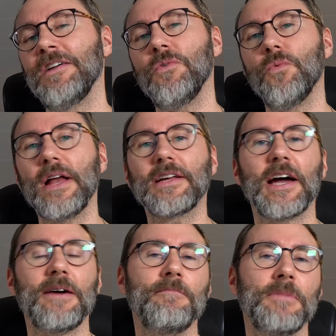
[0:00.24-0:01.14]

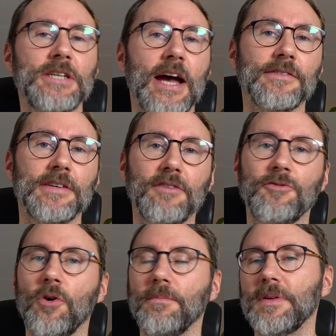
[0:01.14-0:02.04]
Welcome, Mattias here
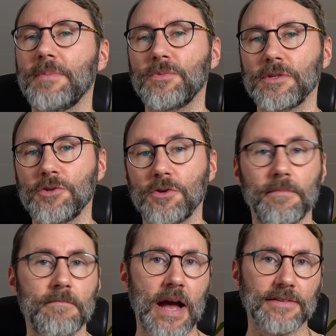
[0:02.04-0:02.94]
from the Bitwig Studio
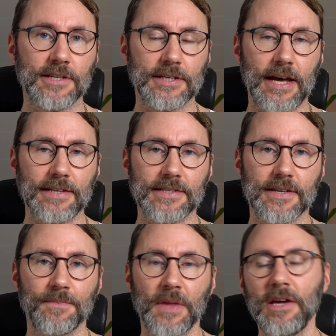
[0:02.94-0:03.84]
Masterclass.
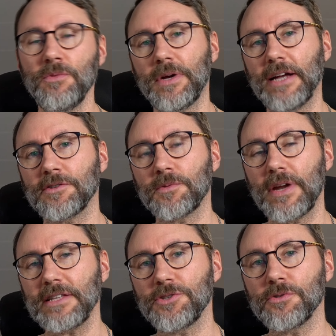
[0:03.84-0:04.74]
We got some
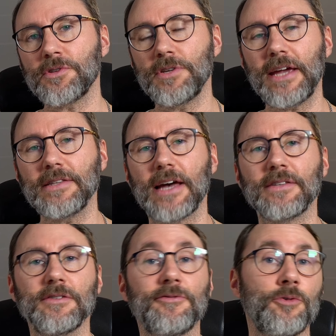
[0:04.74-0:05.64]
great news today
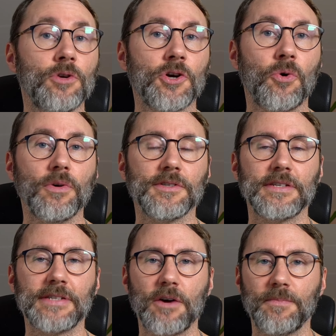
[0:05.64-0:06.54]
that the full course
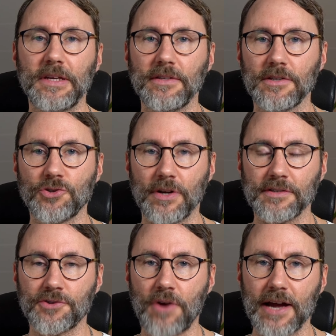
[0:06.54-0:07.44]
has now been
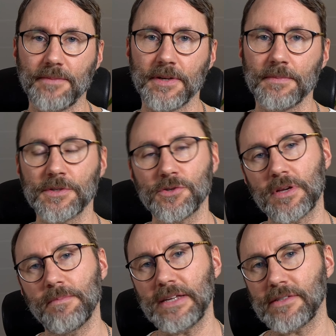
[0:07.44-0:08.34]
transcribed, so you
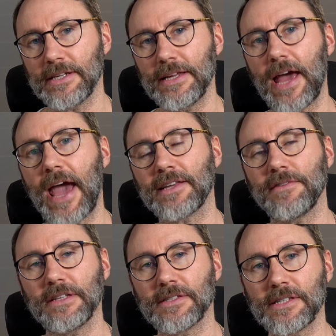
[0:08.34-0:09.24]
can basically
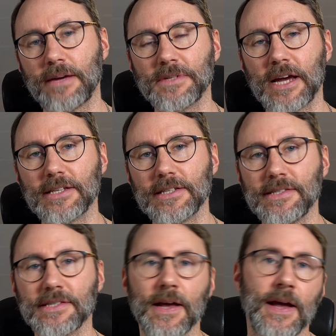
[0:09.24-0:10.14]
activate
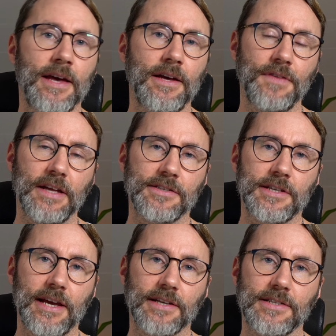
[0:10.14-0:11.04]
subtitles and then
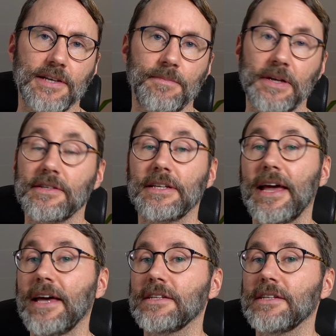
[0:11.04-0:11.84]
select basically any